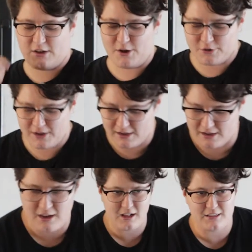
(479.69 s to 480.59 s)

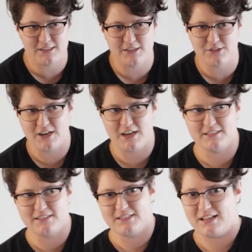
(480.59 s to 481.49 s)
Okay. I'll send you
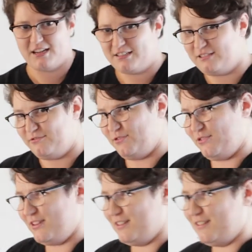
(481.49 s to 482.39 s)
guys the slides if you
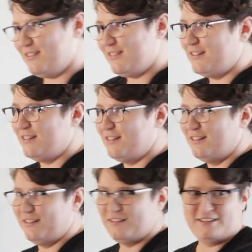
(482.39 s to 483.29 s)
want.
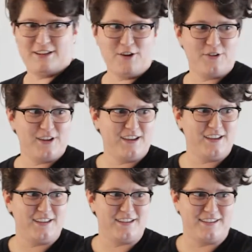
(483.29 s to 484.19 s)

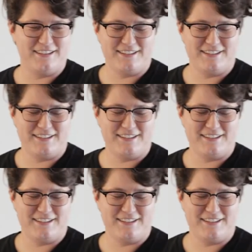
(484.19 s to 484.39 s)
Okay.